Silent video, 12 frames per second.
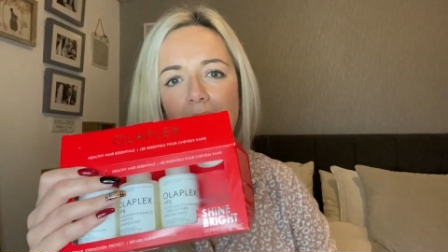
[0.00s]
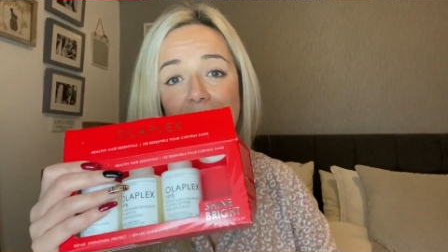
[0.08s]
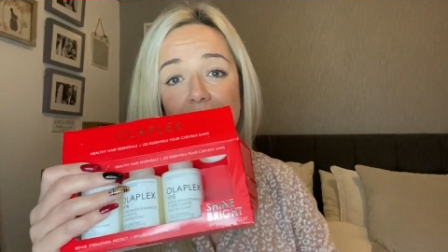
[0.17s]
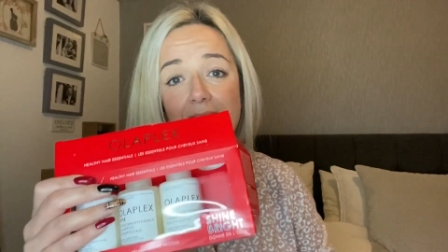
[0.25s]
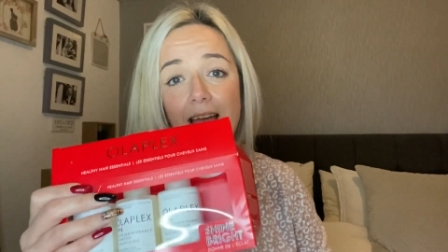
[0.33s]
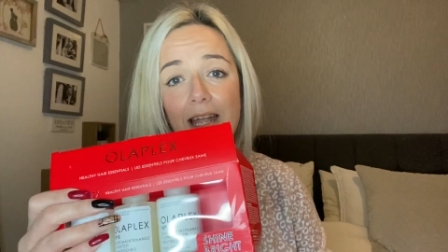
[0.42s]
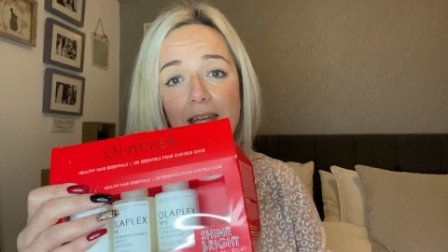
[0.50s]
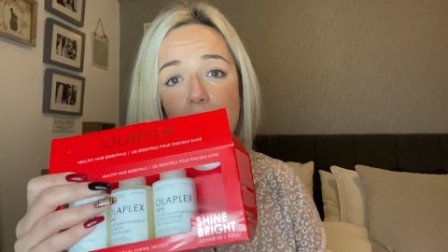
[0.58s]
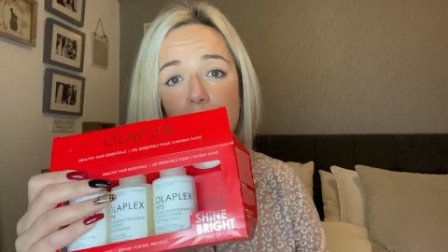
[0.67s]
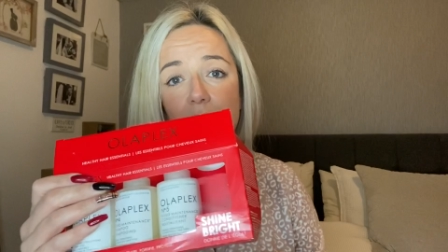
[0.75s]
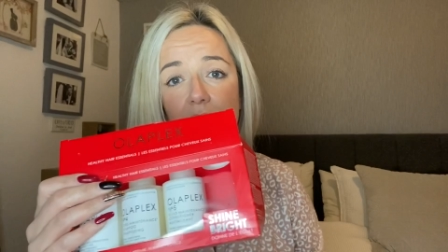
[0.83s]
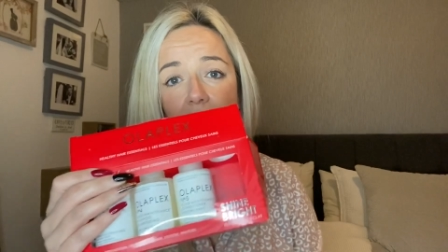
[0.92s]
a 10
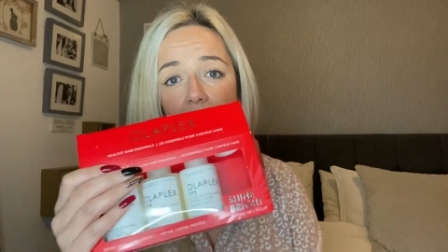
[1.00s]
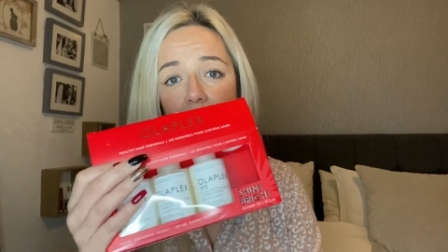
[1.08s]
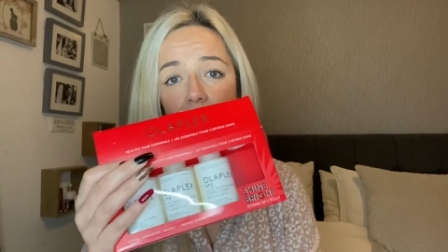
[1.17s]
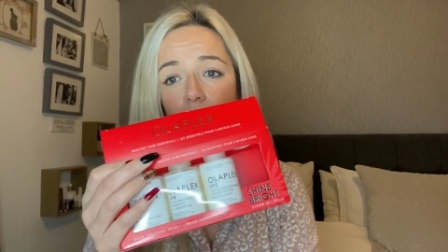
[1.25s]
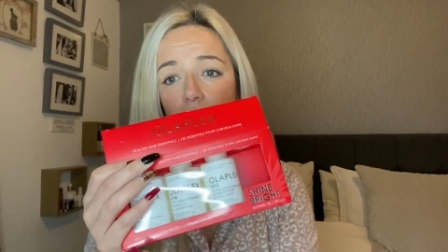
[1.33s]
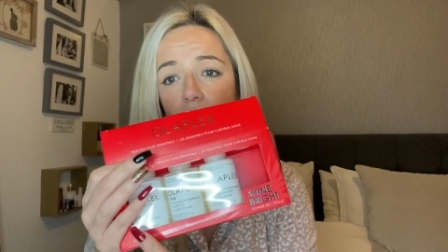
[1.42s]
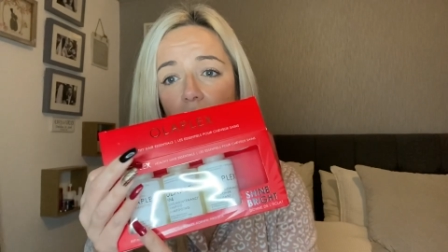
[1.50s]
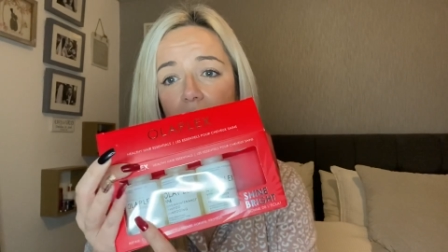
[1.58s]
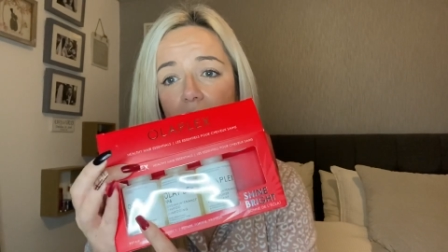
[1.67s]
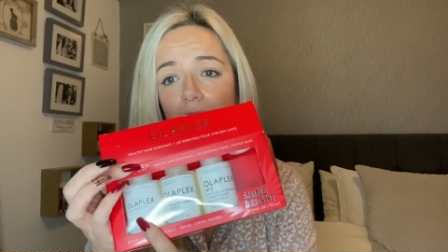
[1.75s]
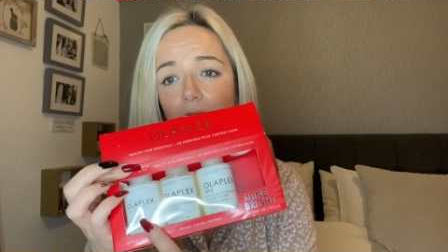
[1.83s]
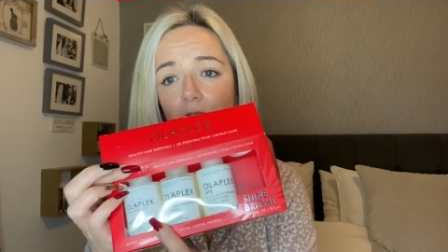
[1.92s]
out of 10, because obviously I've